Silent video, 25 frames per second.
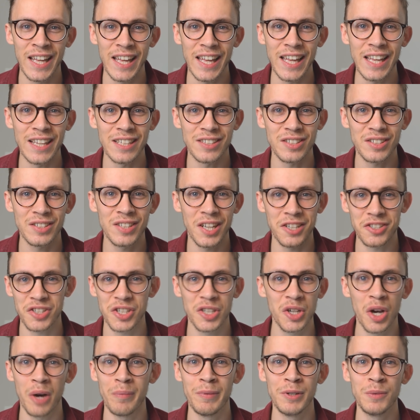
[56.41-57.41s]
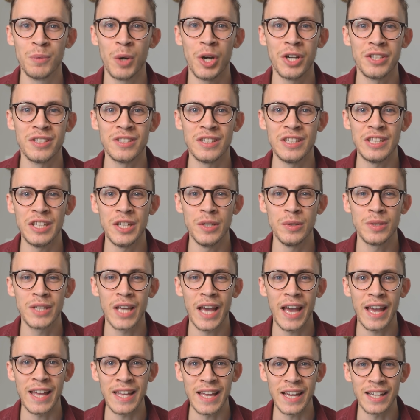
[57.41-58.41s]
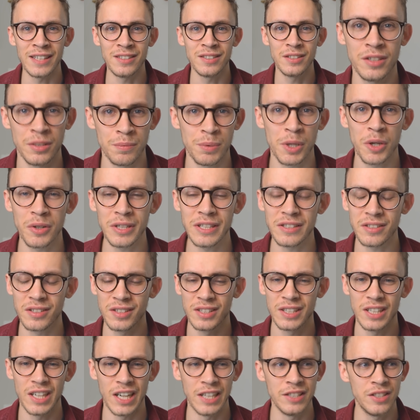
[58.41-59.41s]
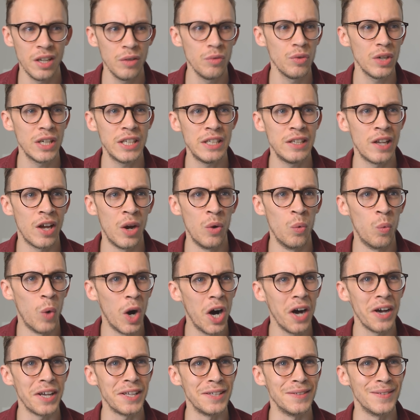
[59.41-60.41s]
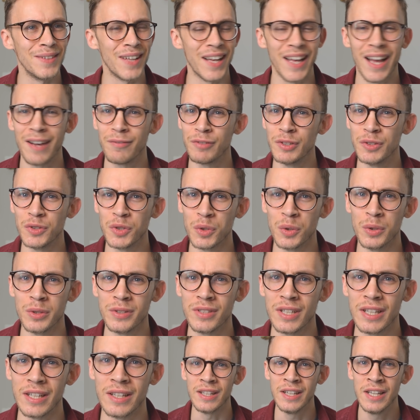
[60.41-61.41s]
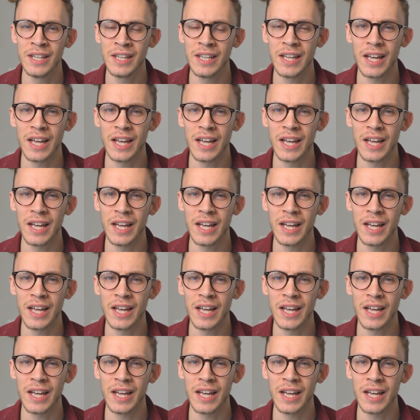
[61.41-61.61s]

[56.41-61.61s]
It's such a common word in the UK, and to be honest, I don't really know why I haven't taught it.